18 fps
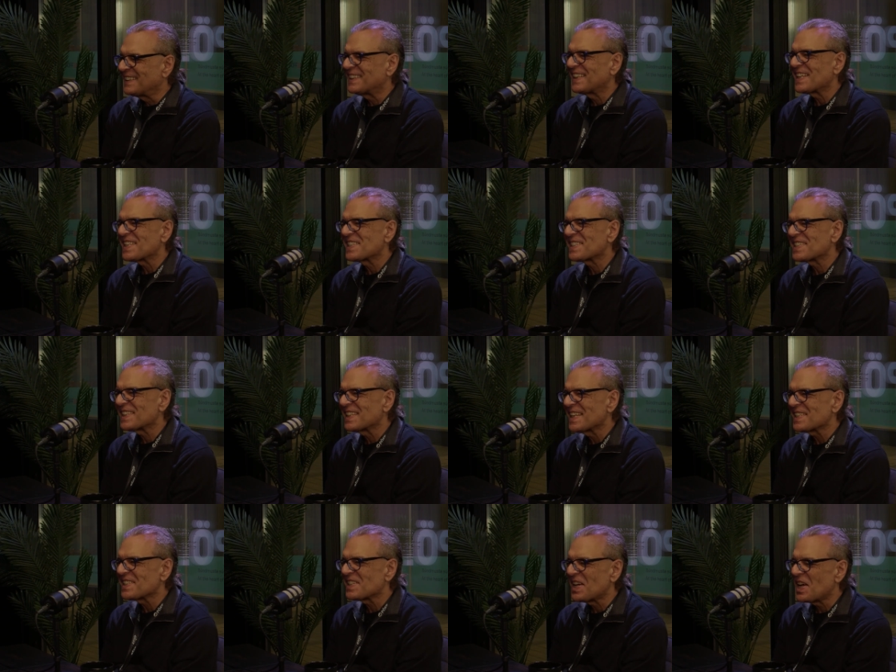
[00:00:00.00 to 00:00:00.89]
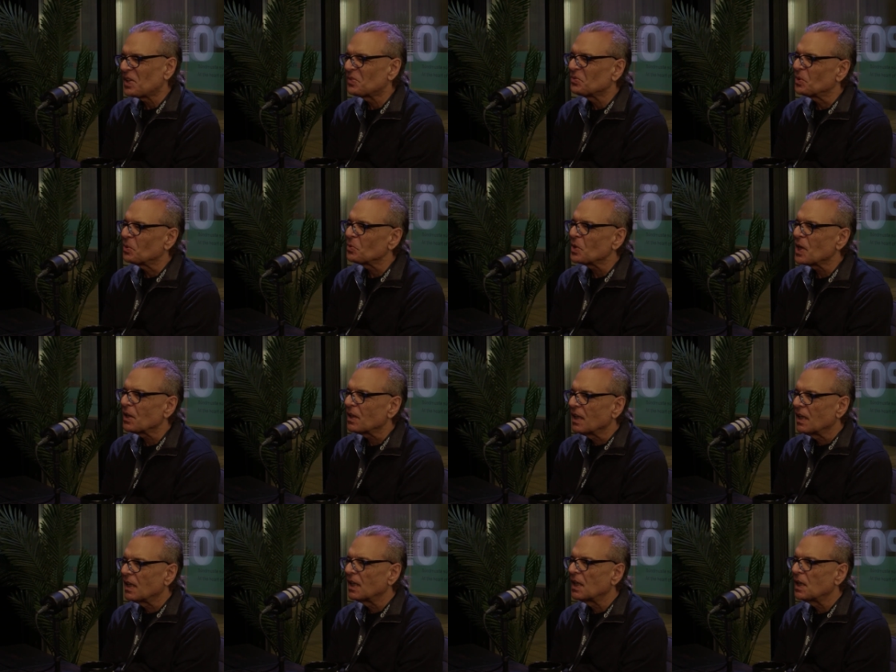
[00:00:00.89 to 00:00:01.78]
that's that's a handful. Well,
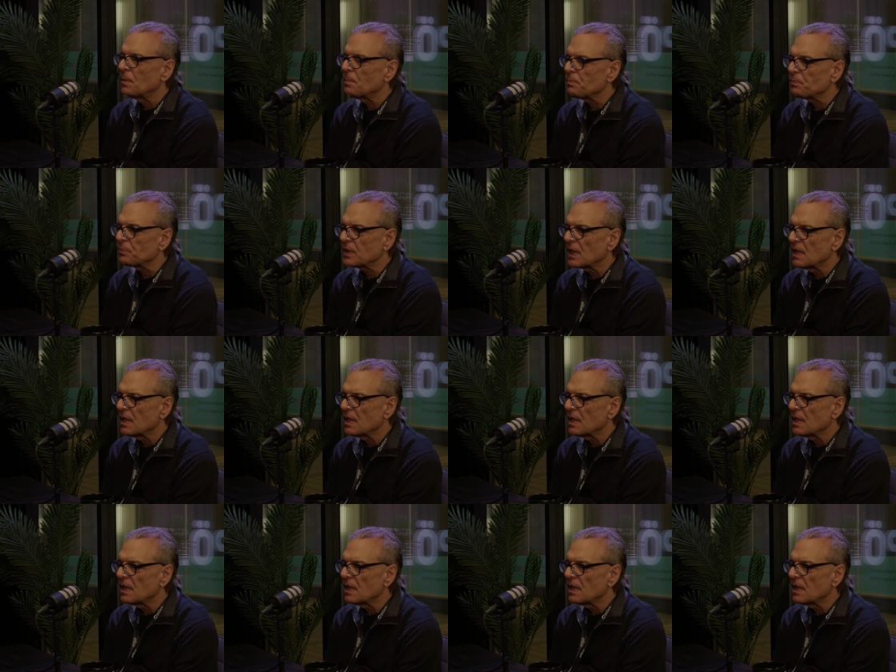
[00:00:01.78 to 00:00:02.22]
um,